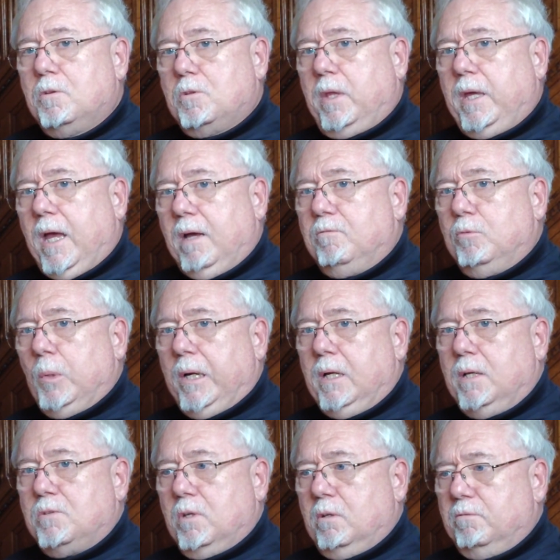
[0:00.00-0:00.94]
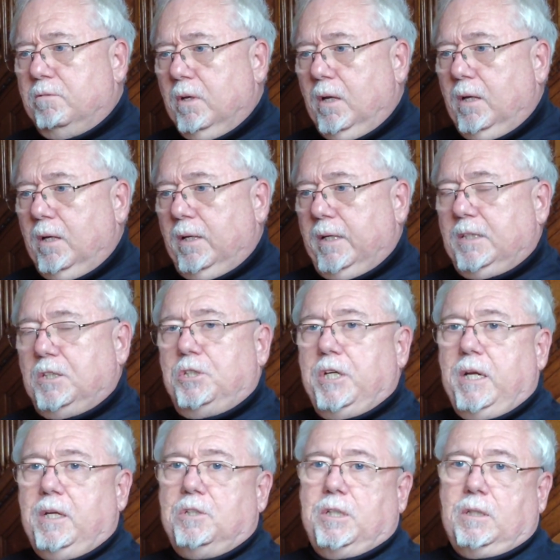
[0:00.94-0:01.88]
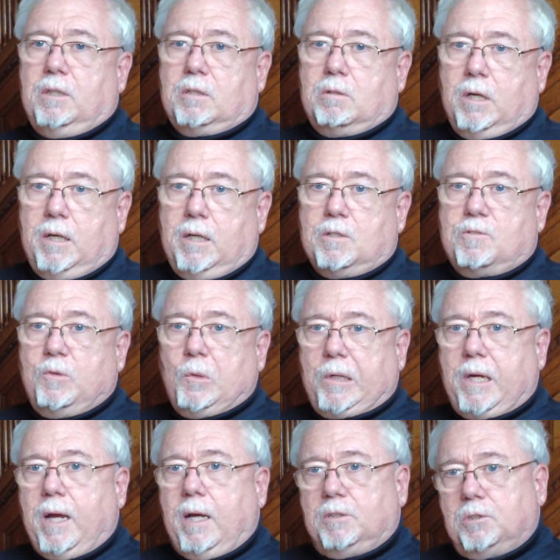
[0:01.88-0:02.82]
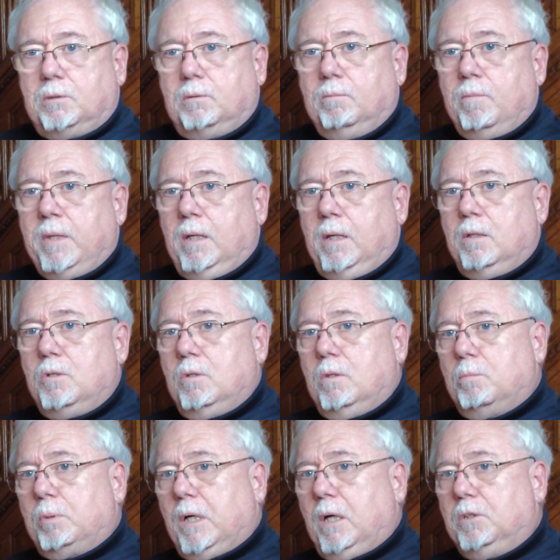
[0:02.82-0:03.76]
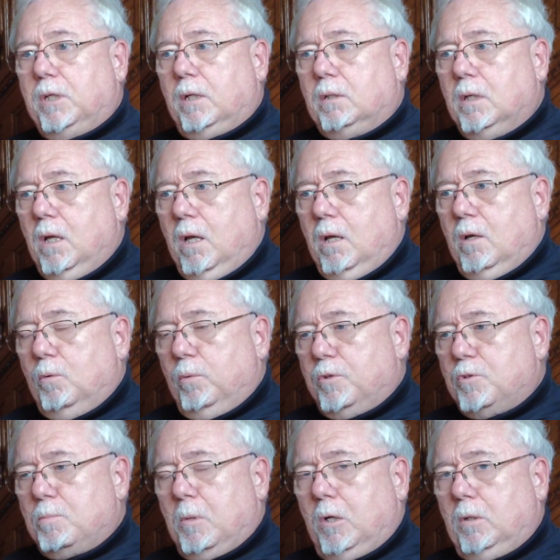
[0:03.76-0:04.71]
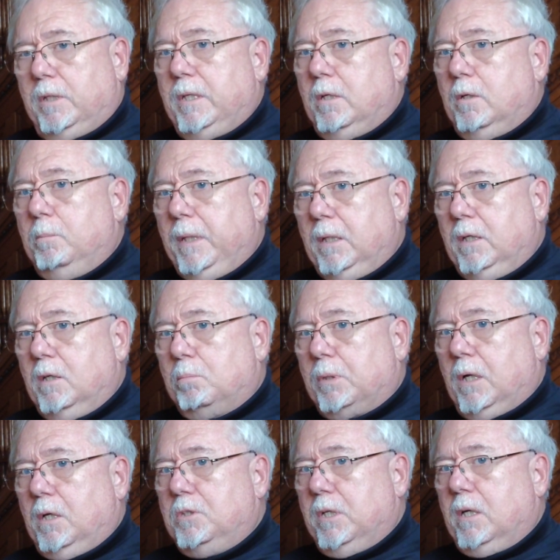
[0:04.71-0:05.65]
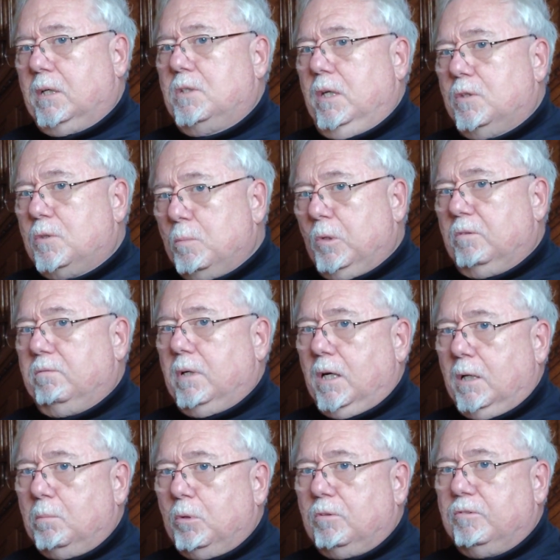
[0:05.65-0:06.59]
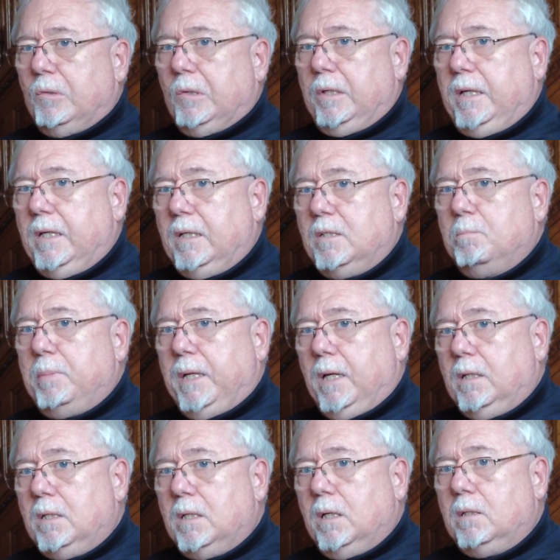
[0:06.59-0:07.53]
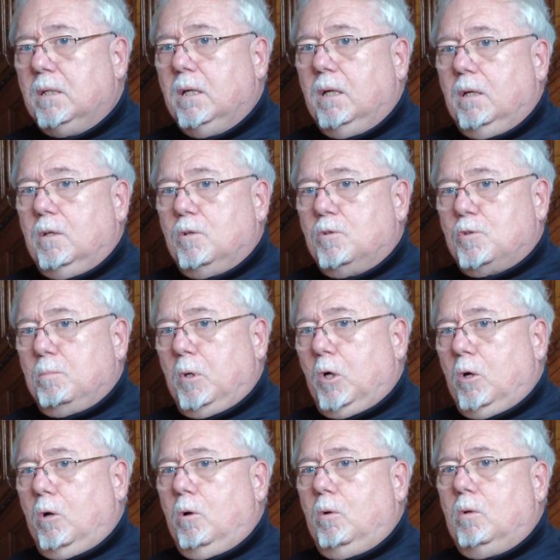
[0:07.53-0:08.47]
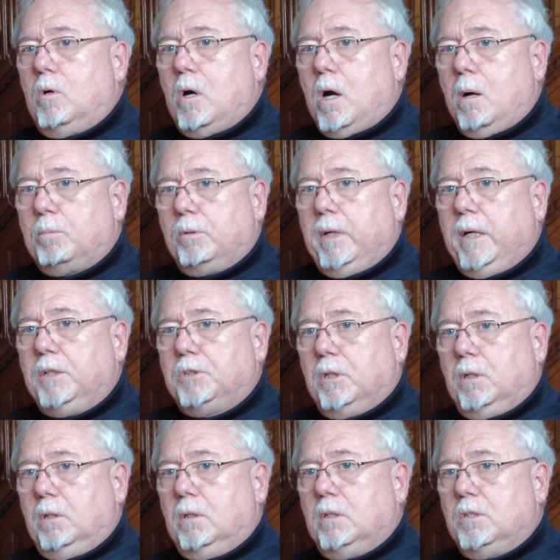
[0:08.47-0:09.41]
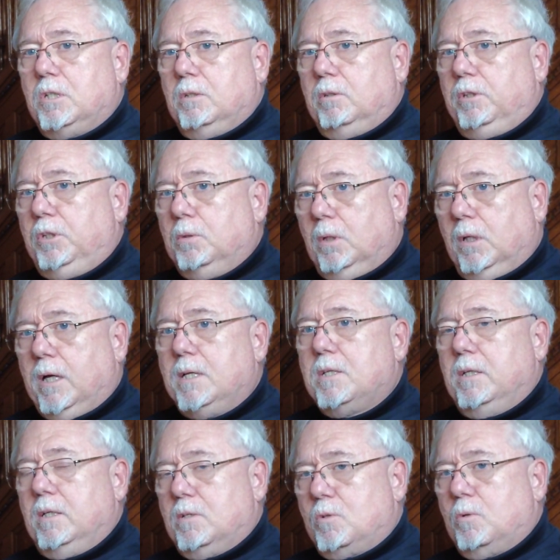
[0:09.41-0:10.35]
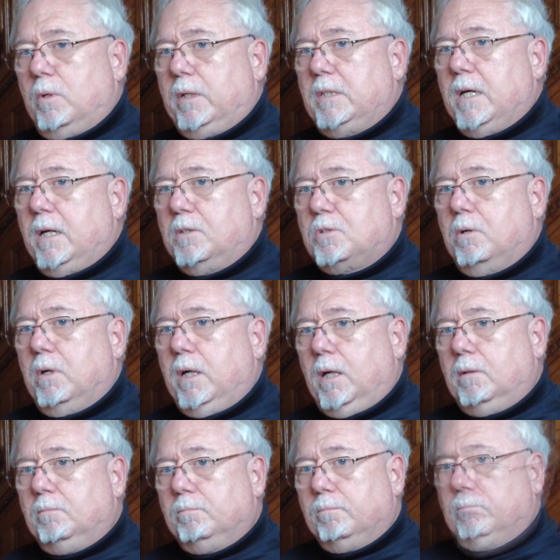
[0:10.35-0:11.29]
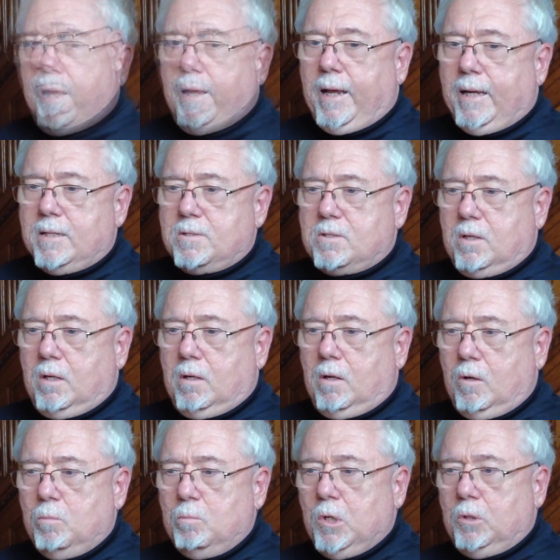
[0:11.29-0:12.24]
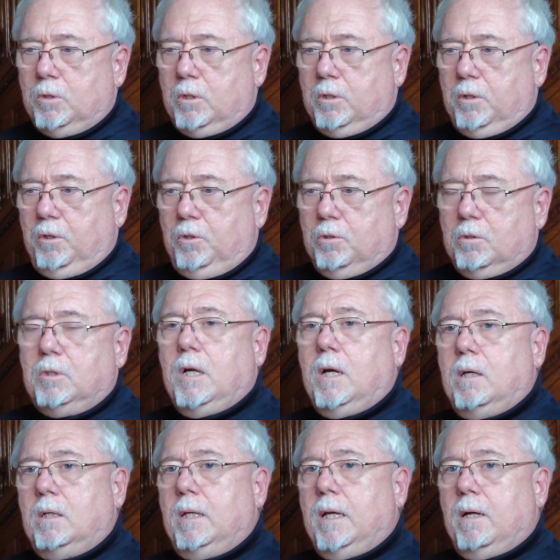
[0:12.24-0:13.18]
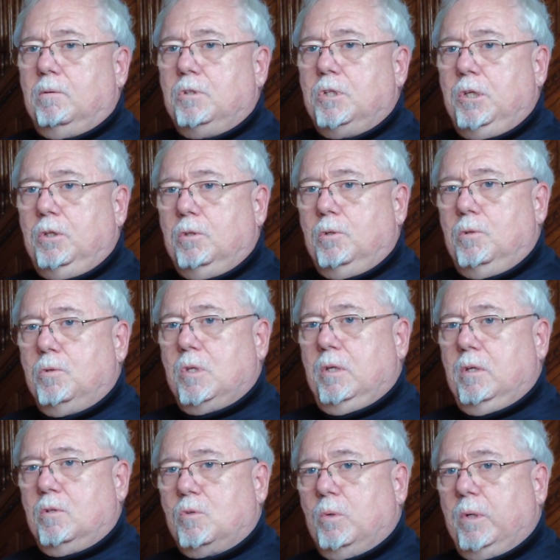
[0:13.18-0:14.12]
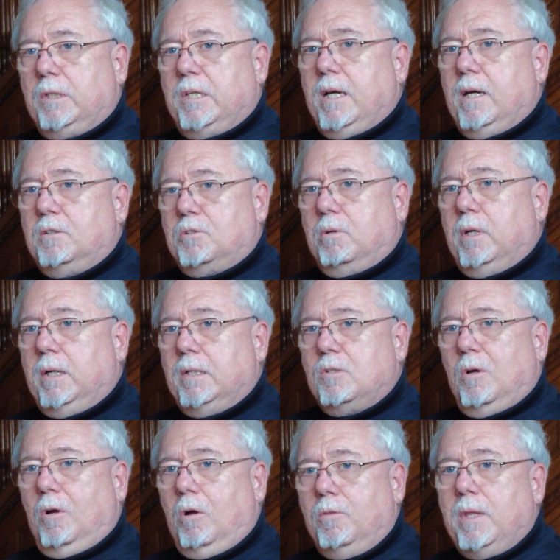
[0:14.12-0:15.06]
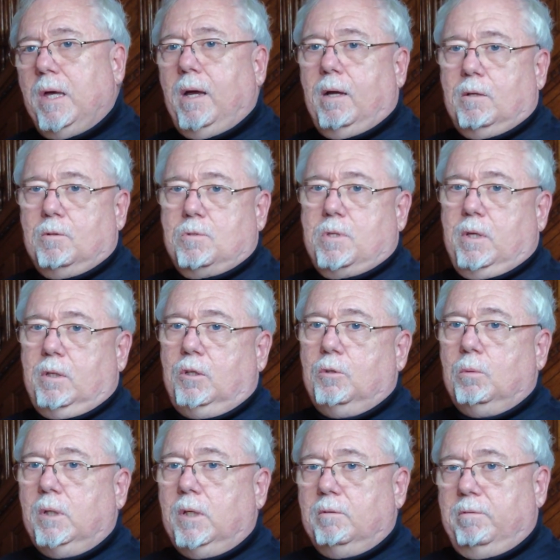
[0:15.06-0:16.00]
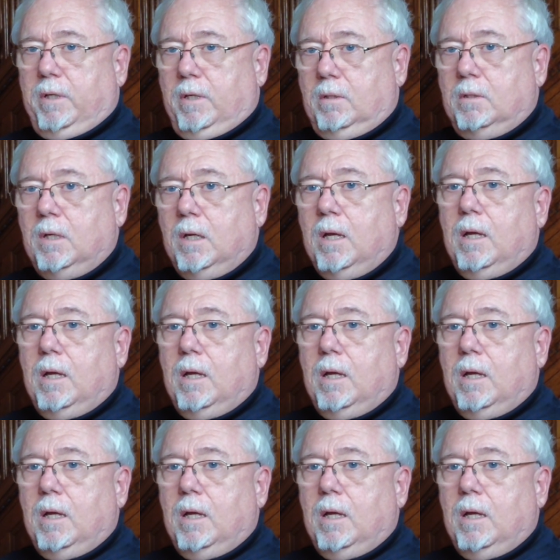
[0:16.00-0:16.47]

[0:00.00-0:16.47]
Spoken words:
So they have ways of exchanging the credits for cash into the project. With small and intermediate projects, it's more viable for an independent, small operation to utilize a historic tax credit. As a homeowner, you're not allowed to use the historic tax credits on the house that you live in.